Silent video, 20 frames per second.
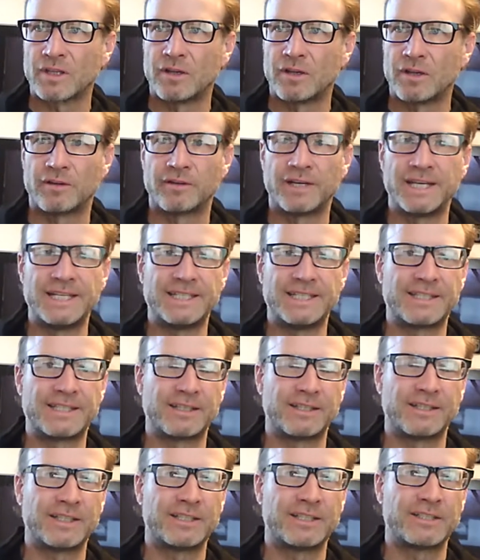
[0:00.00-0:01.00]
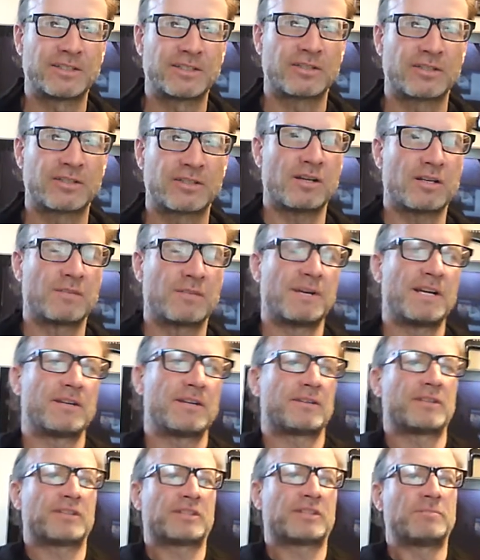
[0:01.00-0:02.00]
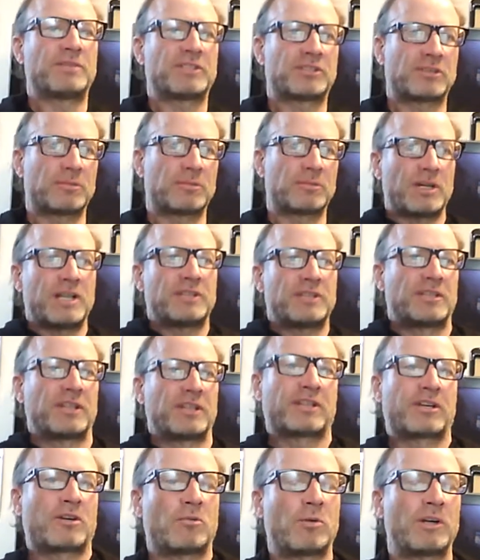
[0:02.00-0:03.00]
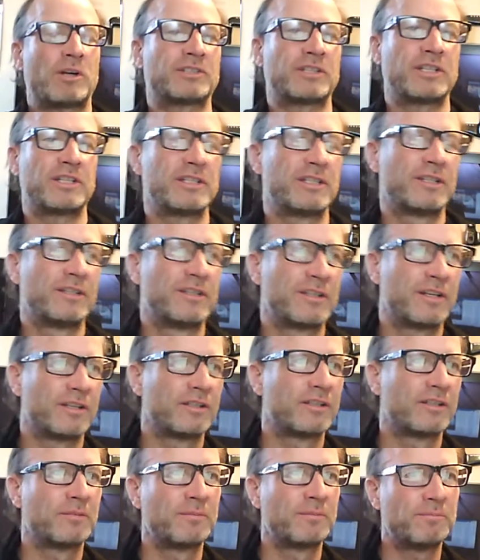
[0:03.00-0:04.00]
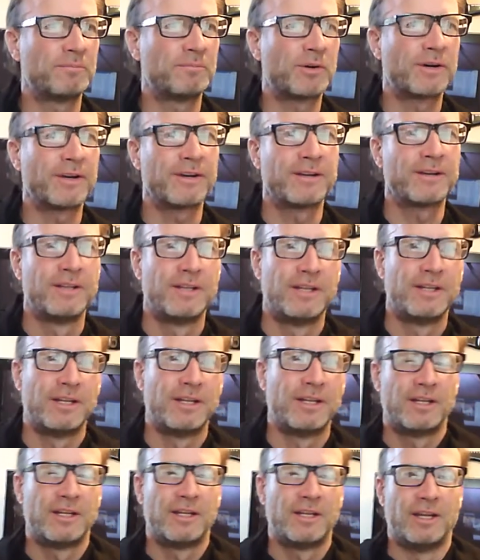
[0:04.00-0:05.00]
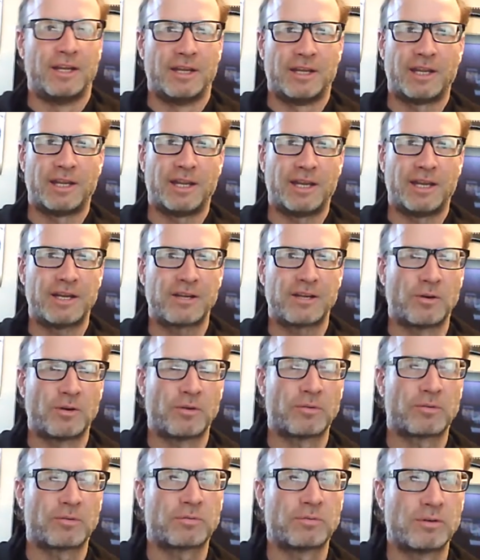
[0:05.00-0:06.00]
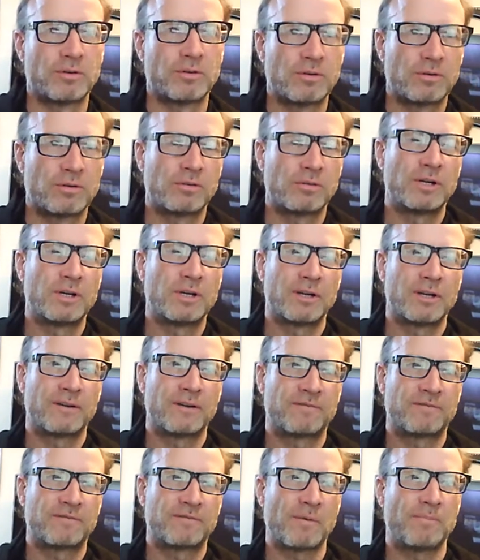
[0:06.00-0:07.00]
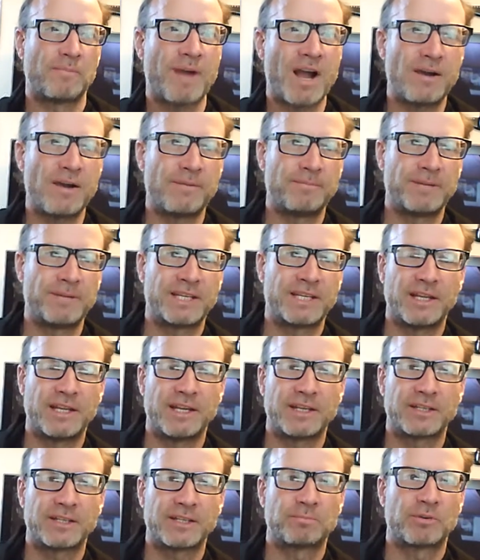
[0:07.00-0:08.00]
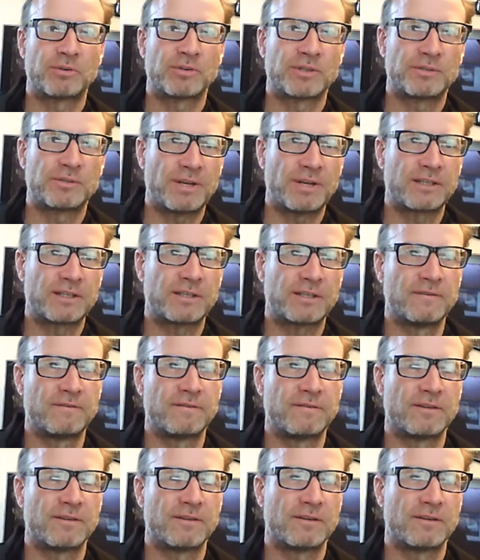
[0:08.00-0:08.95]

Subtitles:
All right, let's talk about the semester project questions a little bit more. And I'll go through from a biomechanics perspective,